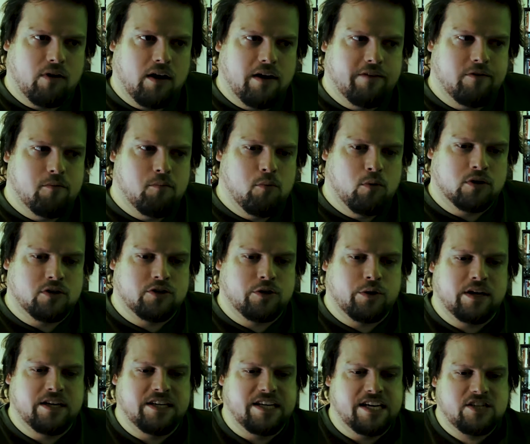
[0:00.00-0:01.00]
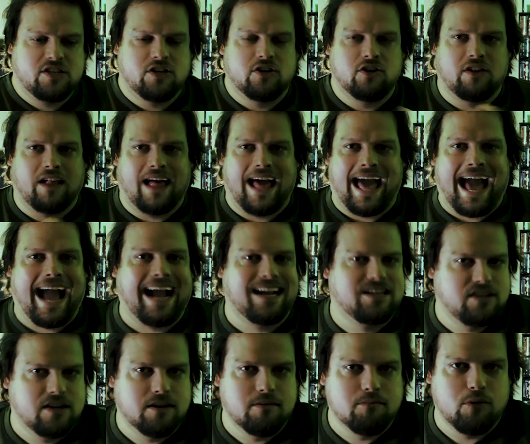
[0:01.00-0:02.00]
of a more traditional
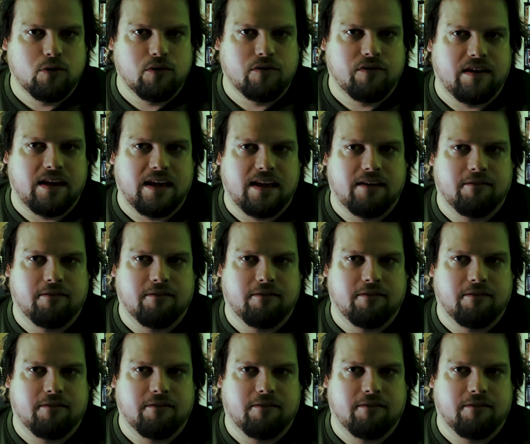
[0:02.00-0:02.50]
action movie,